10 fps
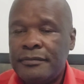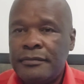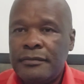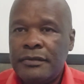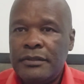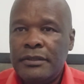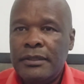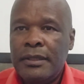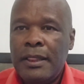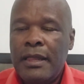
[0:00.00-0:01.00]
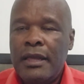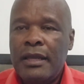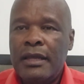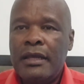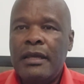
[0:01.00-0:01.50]

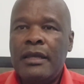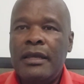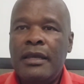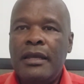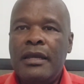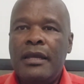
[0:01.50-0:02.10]
No one is speaking in this clip.